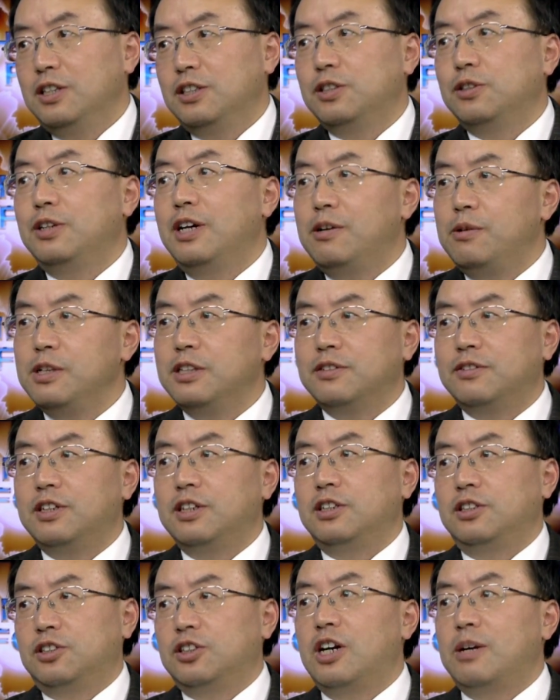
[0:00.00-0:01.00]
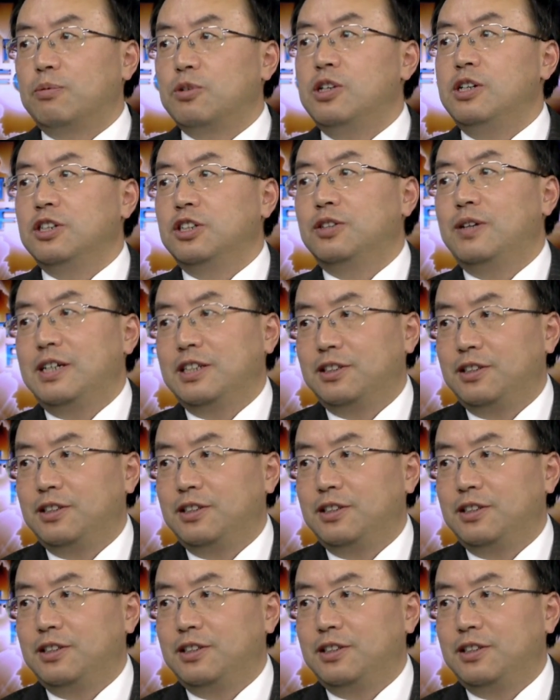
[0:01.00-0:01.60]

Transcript: So there is a sharp contrast.